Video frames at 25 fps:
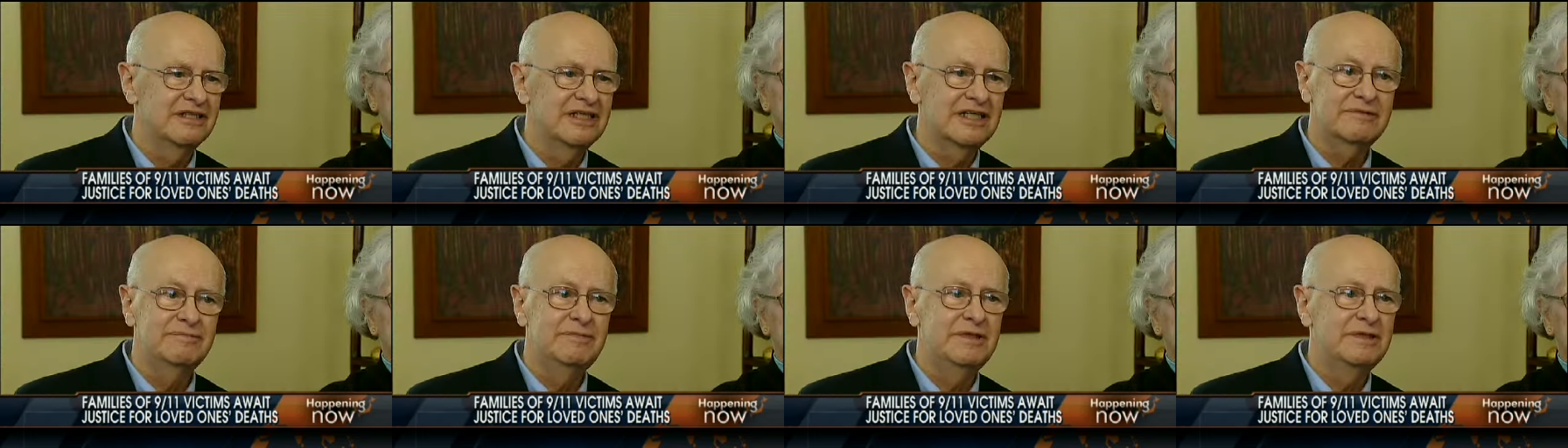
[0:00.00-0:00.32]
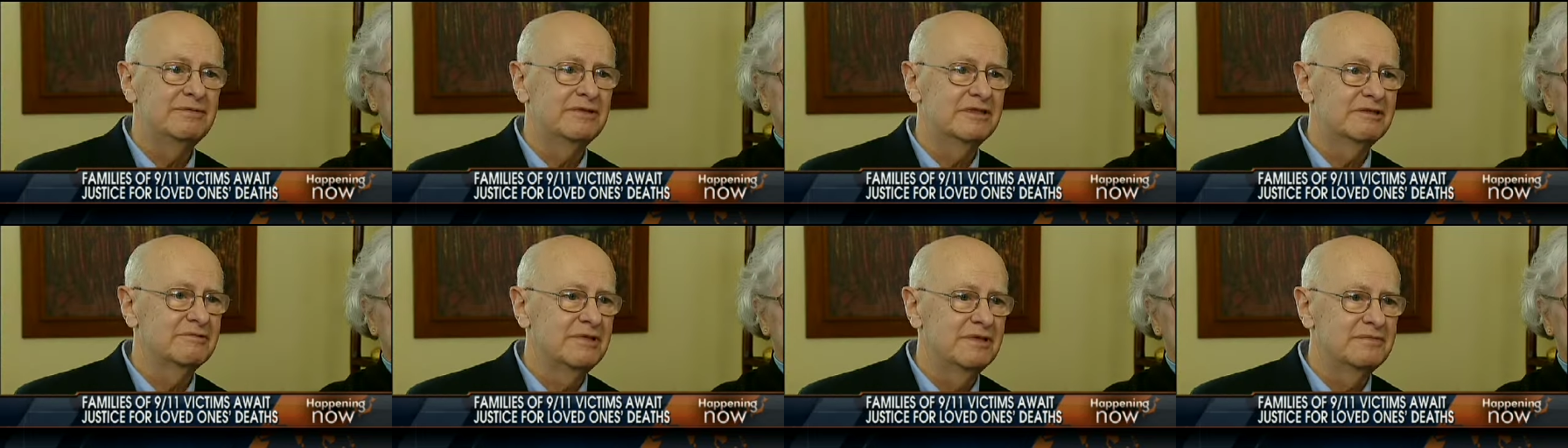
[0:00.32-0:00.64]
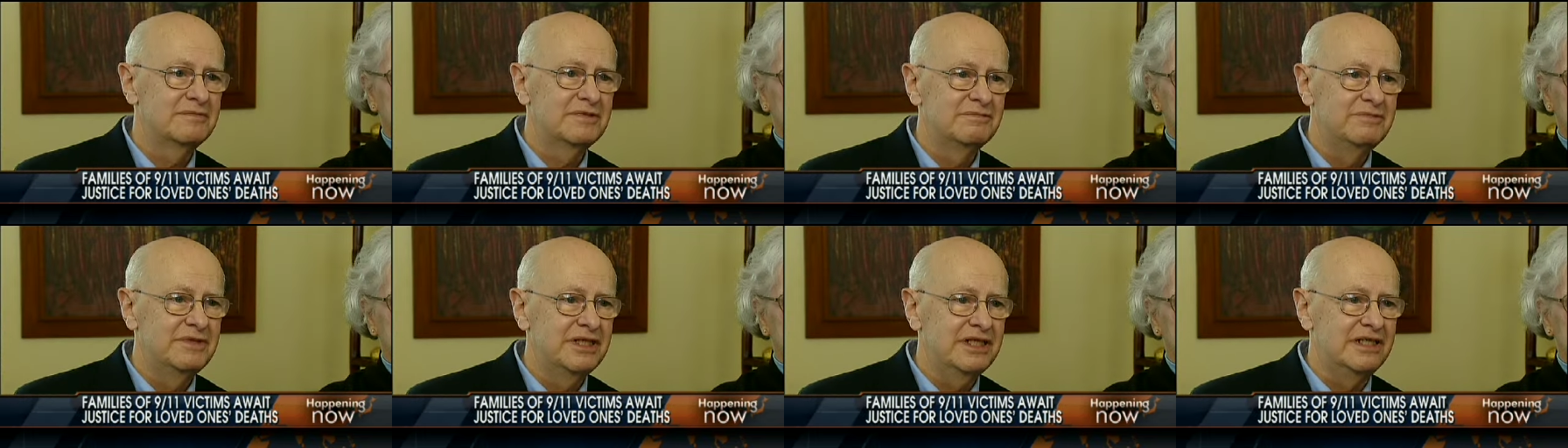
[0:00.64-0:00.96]
A lot of people come
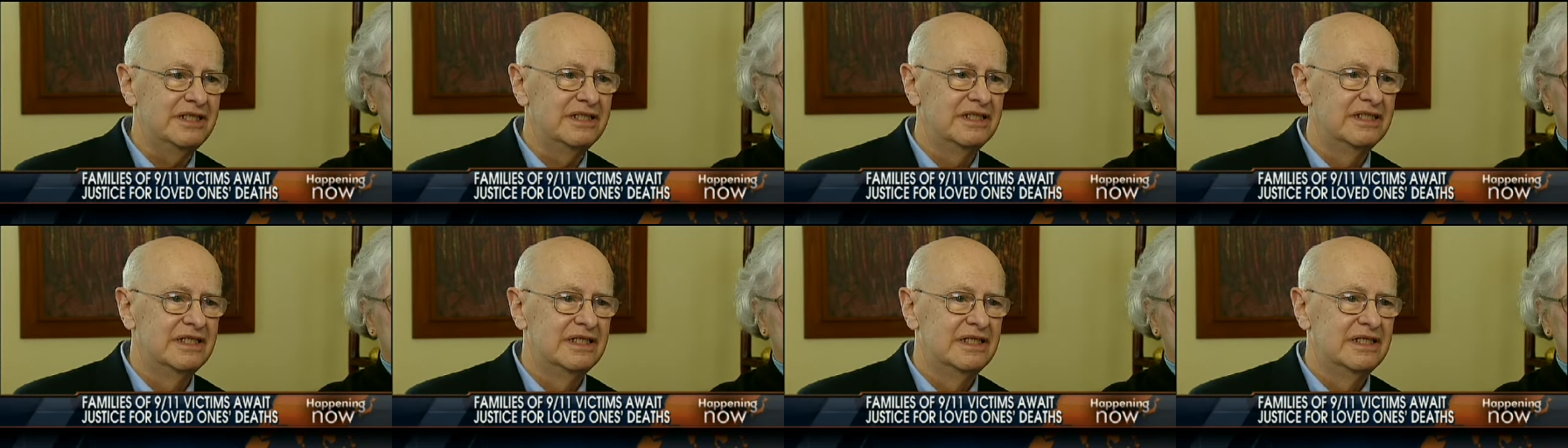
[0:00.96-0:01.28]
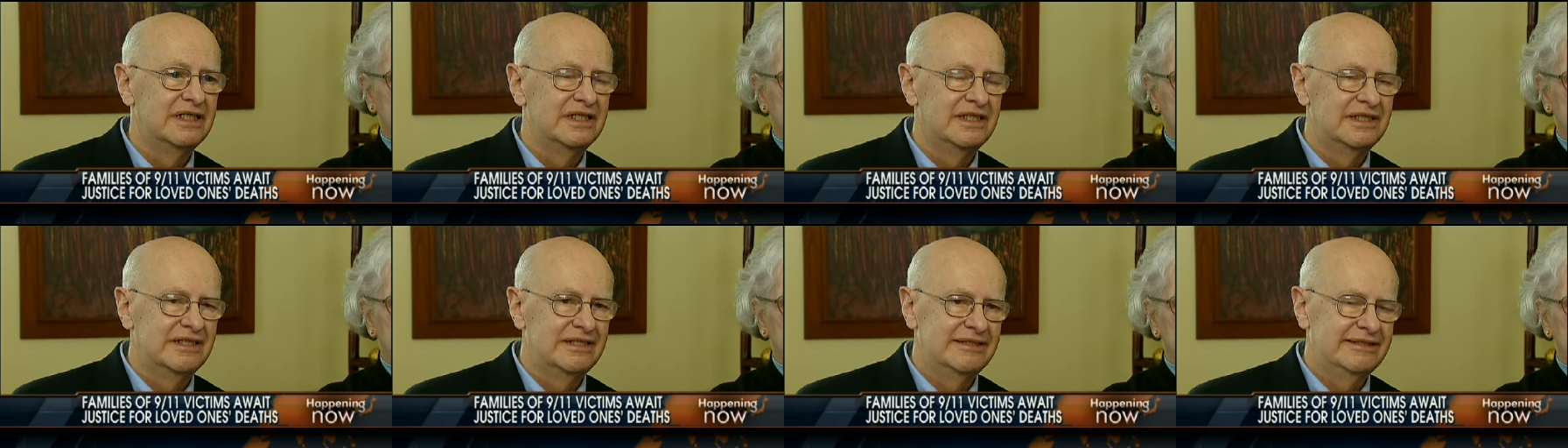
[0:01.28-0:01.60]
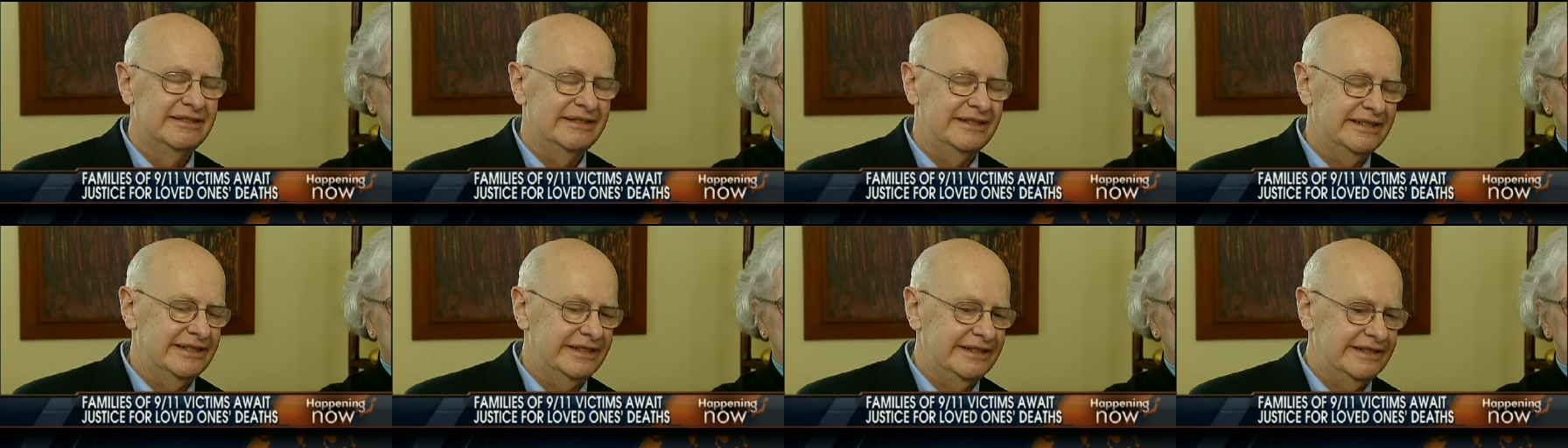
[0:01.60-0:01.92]
up to me
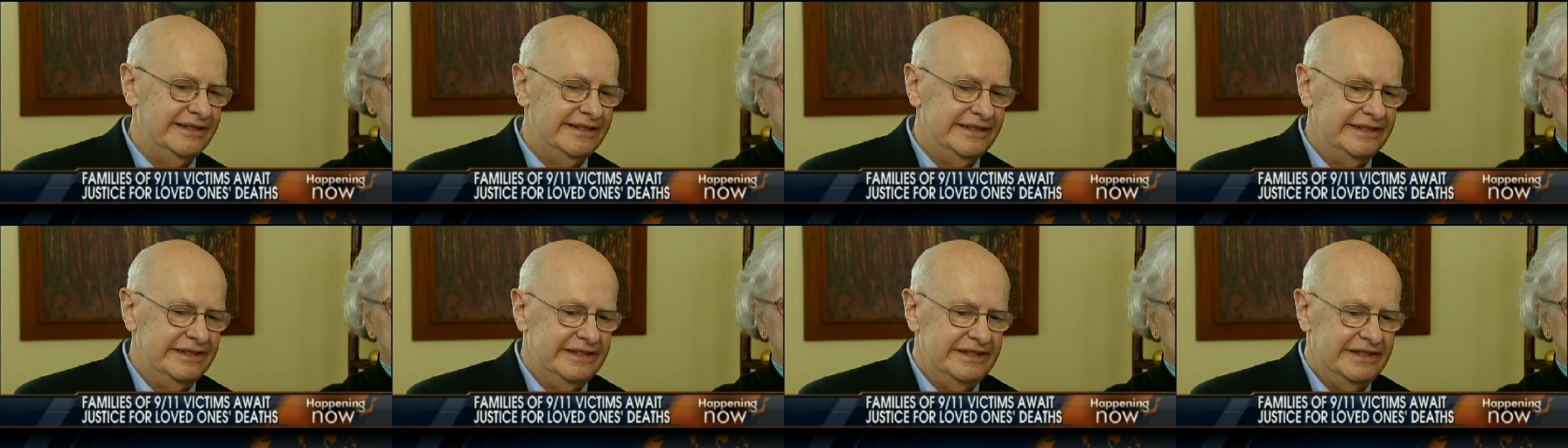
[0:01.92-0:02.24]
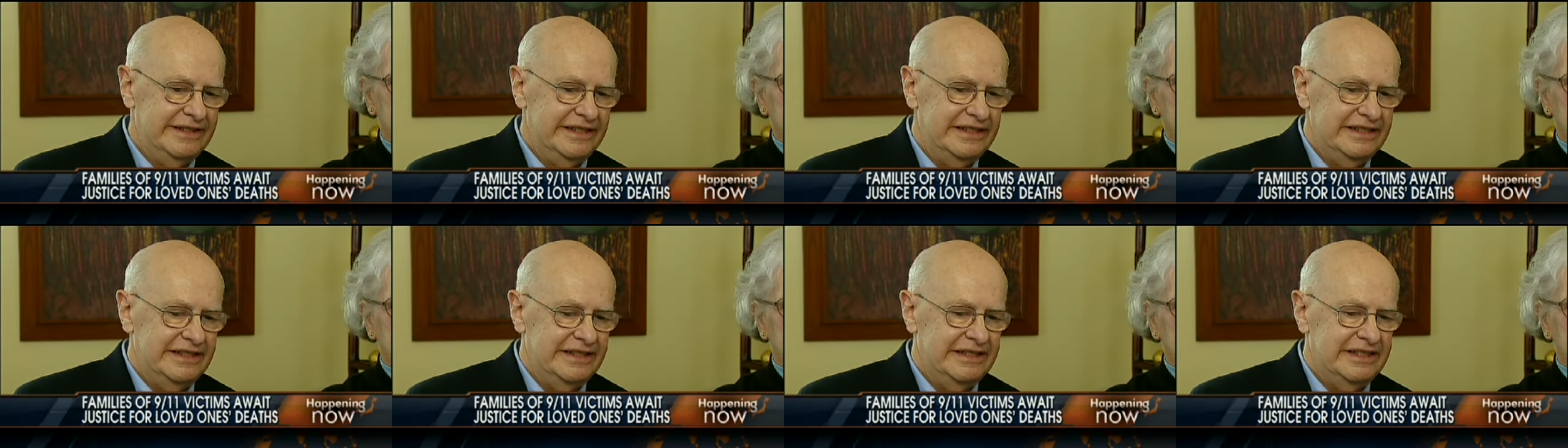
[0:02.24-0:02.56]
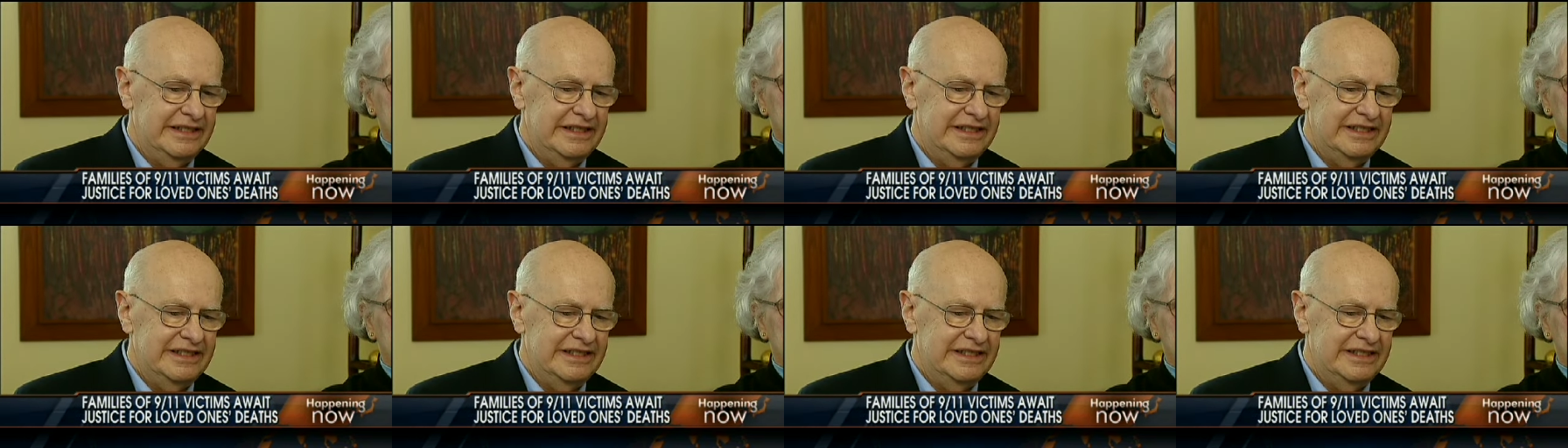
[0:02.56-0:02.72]
and